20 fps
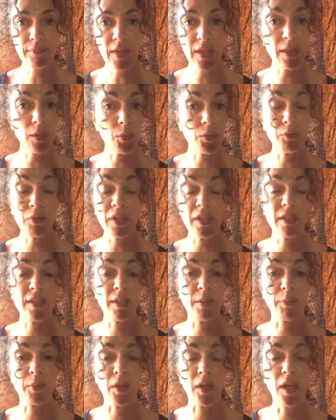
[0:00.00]
and they were really
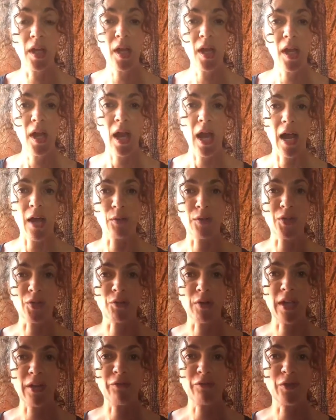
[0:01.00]
simple. I was
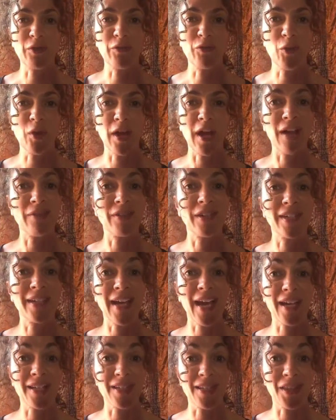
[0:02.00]
grateful for having
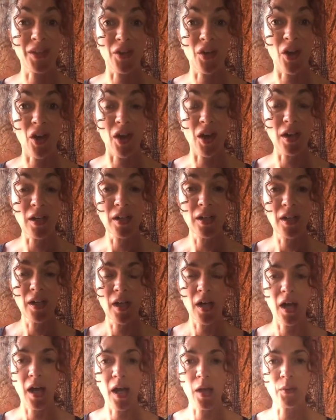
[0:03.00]
gas in the car.
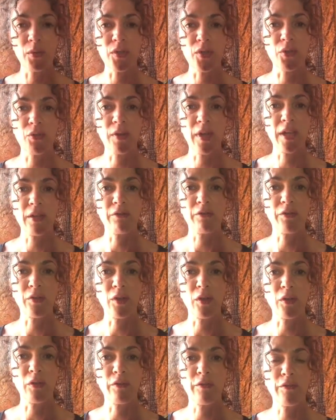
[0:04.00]
I was
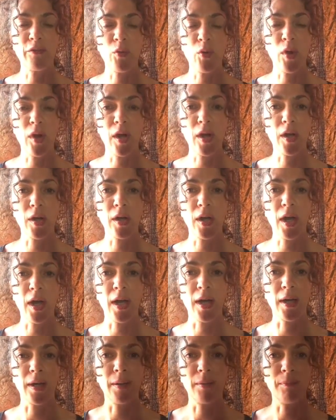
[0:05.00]
grateful for
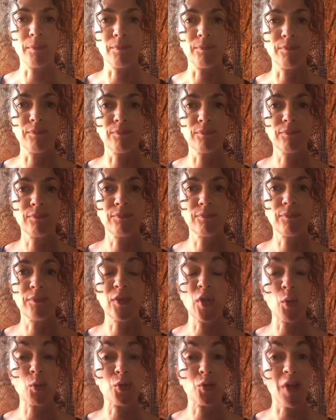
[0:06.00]

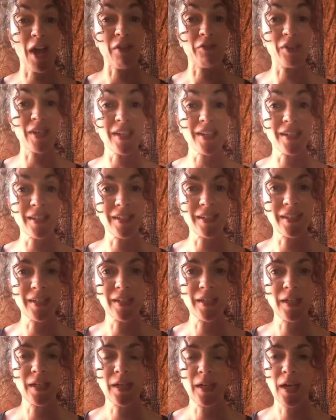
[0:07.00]
no traffic.
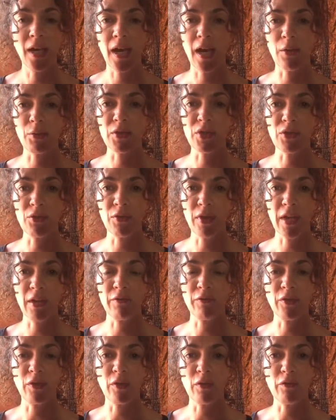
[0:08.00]
I was
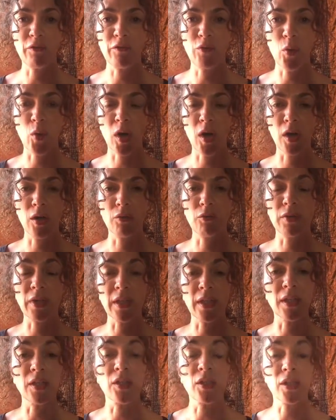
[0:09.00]
grateful for
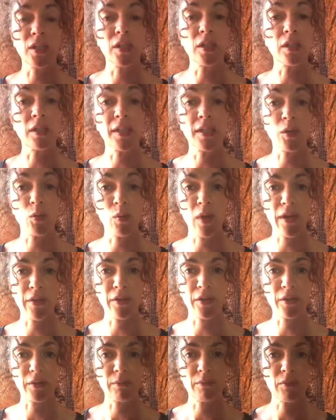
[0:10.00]
really good, clear
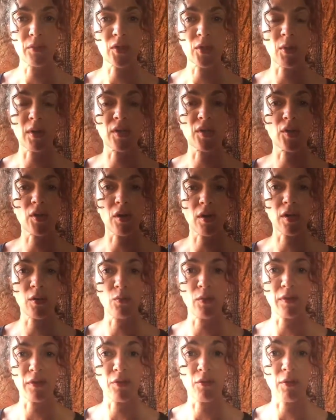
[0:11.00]
weather. So I started
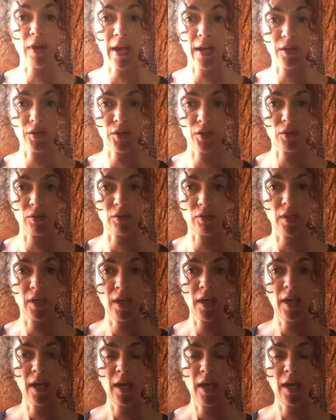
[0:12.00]
with gratitude.